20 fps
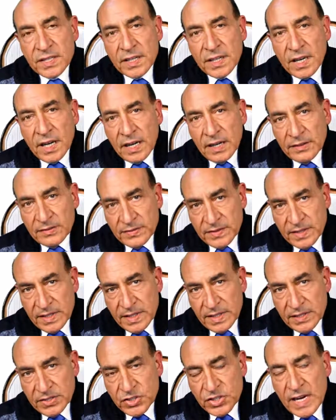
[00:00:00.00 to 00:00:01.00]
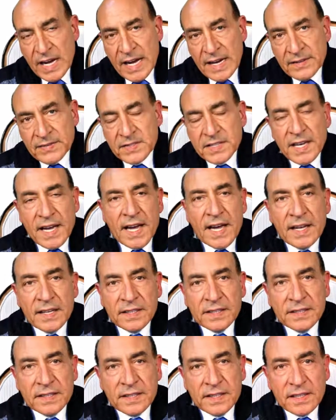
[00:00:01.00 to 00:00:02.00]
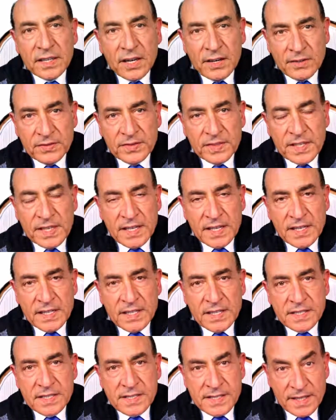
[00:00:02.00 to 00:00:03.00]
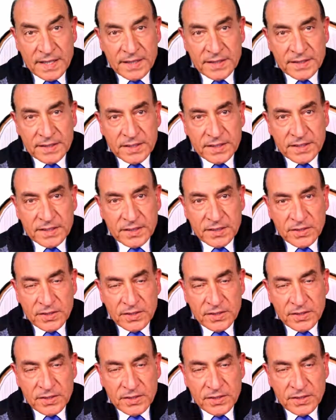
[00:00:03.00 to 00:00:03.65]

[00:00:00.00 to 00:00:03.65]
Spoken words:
of the shaft and of the cylinder